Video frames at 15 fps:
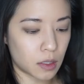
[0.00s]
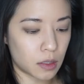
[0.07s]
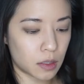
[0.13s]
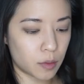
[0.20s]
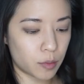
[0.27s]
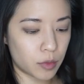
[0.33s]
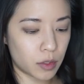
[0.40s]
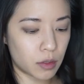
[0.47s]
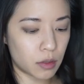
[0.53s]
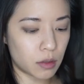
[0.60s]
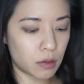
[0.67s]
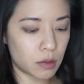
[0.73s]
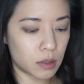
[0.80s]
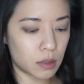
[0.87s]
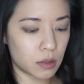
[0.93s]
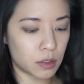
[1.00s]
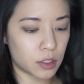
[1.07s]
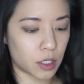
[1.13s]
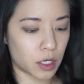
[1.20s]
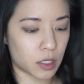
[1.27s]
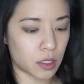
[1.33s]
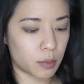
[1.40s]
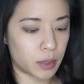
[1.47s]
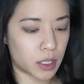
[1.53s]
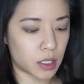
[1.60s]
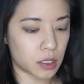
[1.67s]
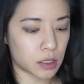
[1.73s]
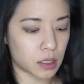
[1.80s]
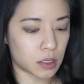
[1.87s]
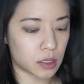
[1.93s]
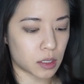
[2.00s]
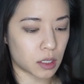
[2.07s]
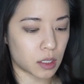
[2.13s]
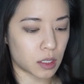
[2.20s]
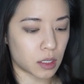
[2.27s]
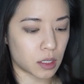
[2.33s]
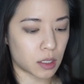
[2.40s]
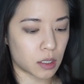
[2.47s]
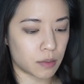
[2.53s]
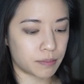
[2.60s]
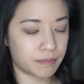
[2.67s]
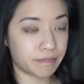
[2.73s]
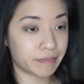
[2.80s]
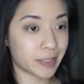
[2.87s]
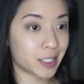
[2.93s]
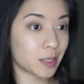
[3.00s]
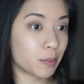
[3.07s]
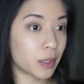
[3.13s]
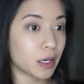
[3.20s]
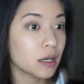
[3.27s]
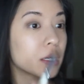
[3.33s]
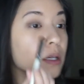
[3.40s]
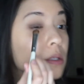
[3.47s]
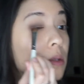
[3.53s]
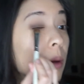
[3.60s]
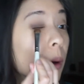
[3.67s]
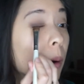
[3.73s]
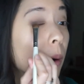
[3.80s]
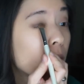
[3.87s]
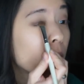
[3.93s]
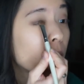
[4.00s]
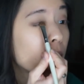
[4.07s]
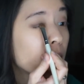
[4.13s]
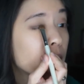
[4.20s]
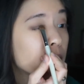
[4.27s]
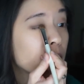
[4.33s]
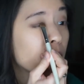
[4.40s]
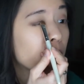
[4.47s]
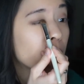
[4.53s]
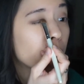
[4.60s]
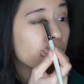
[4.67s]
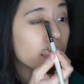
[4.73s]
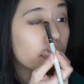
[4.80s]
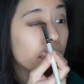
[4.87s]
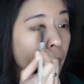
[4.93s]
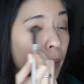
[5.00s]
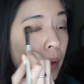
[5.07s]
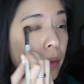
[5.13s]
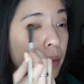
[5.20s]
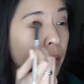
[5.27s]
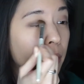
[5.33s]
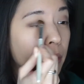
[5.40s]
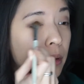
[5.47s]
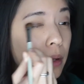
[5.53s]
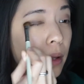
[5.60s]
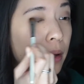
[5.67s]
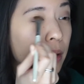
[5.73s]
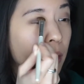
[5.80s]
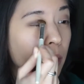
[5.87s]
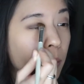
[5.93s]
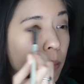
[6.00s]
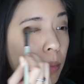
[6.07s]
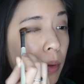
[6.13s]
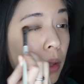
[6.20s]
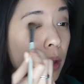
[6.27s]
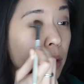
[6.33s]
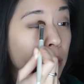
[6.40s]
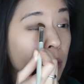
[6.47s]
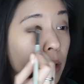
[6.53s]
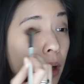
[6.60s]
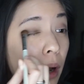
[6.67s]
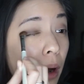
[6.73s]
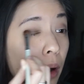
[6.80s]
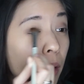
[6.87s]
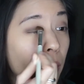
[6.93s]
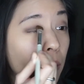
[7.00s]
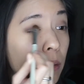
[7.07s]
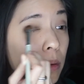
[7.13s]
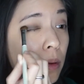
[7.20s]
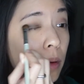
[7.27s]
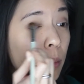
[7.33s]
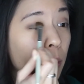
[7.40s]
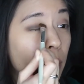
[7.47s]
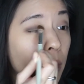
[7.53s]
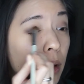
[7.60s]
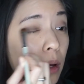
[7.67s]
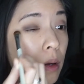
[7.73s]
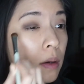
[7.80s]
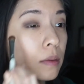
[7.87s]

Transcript: I think I'm gonna go a little darker because it's a party, so why not? And then like blend it out a little bit.